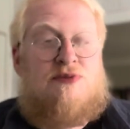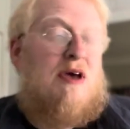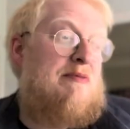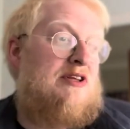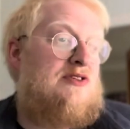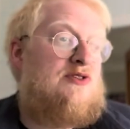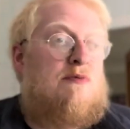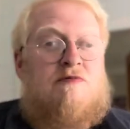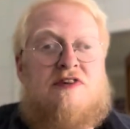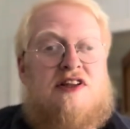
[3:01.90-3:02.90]
Maybe there's
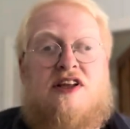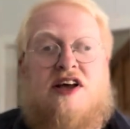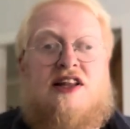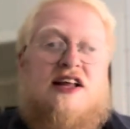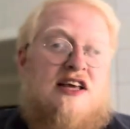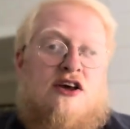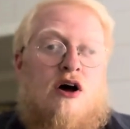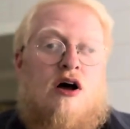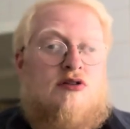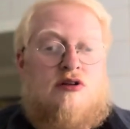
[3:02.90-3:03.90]
something there that they
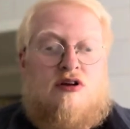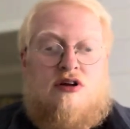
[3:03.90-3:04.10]
can't.